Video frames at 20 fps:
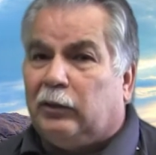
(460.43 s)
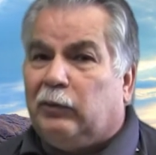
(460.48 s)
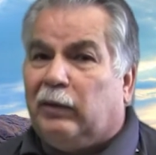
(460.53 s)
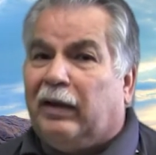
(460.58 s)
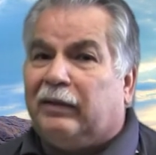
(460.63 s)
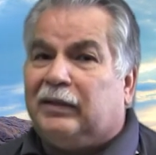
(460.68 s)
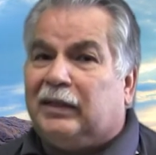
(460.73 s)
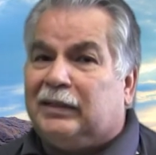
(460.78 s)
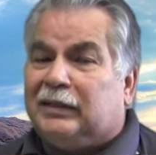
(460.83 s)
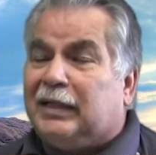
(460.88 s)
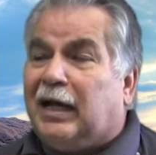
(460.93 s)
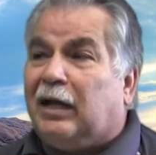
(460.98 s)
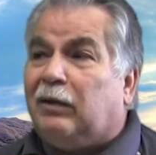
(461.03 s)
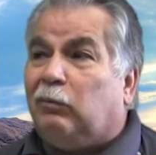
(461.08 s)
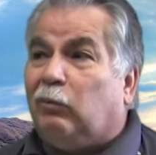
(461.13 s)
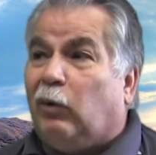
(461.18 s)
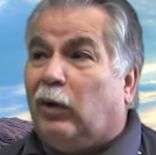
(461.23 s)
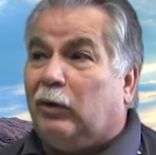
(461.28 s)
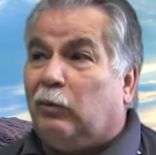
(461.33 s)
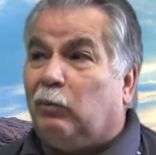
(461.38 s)
But you have to
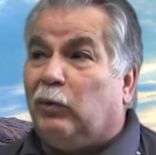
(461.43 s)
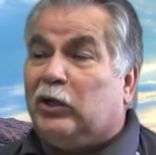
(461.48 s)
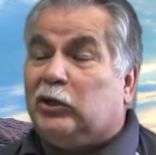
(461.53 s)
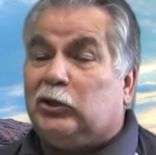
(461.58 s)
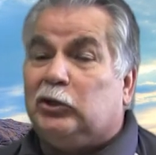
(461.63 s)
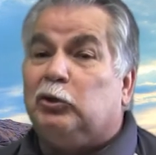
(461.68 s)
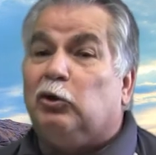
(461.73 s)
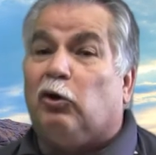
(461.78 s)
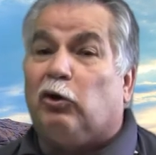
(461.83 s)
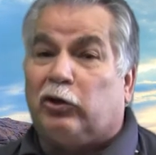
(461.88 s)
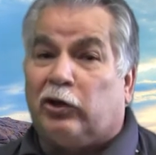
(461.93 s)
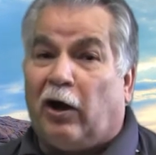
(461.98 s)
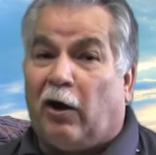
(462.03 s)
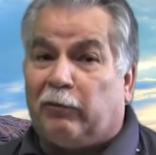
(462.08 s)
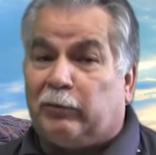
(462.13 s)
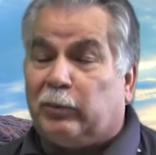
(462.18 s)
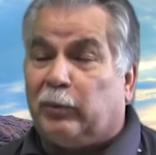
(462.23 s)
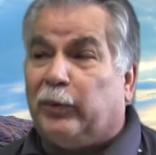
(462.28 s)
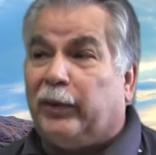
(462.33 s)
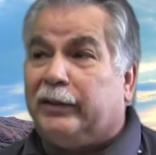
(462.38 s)
decide what risk you're
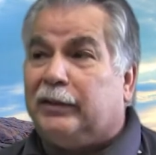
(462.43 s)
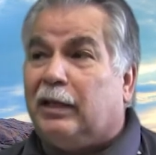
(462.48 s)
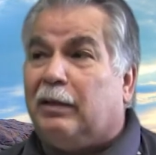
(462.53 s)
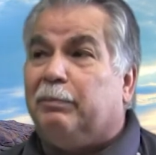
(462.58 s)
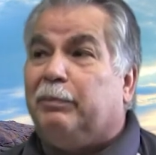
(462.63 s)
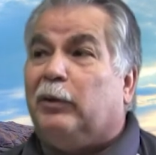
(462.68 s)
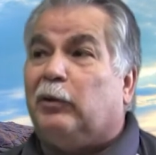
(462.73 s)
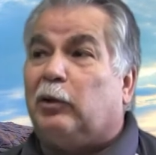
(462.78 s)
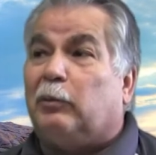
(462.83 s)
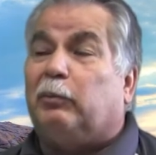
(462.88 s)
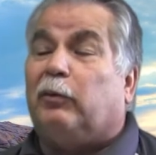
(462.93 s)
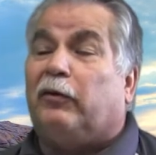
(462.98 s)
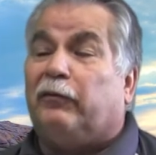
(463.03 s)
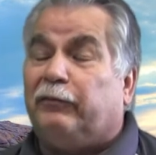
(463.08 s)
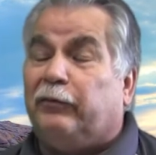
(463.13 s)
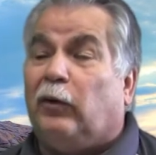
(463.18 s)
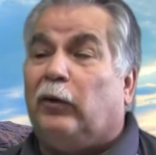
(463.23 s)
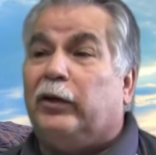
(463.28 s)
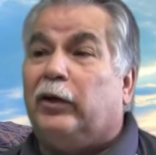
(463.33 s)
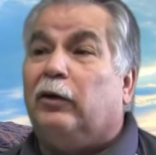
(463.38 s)
comfortable with and build a
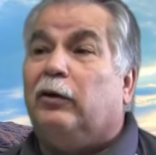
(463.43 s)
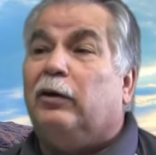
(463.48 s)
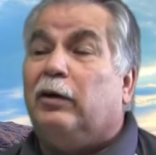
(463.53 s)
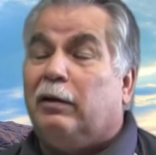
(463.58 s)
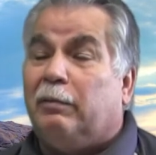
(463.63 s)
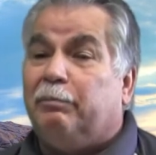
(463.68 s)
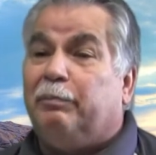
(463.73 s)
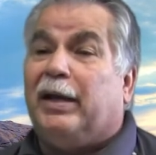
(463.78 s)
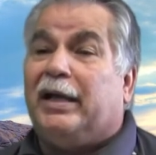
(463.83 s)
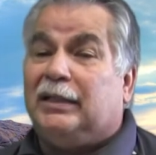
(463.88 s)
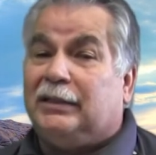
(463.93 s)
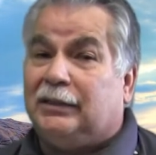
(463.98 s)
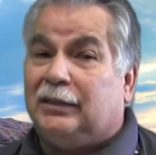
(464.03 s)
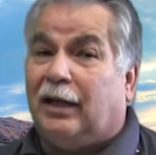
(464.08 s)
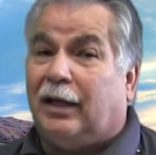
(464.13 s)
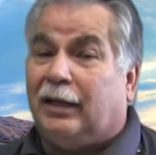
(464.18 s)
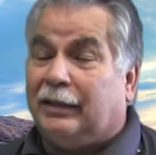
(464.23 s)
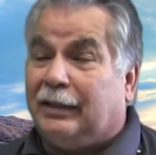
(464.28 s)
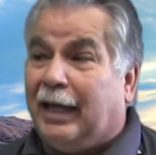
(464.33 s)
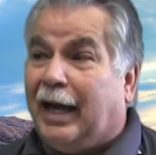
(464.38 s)
portfolio
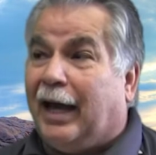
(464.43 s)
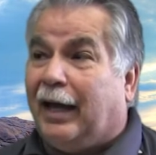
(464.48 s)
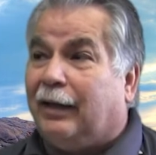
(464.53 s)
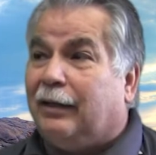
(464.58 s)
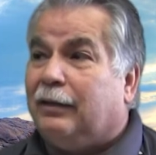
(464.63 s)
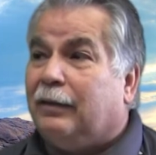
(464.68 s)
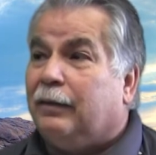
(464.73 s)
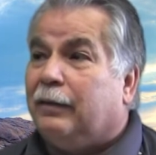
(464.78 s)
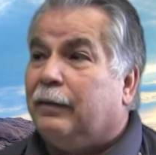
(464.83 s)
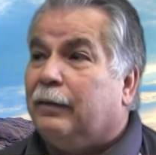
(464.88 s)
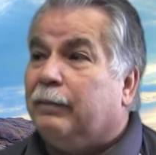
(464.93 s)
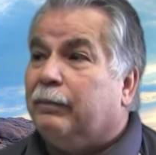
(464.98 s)
based on that.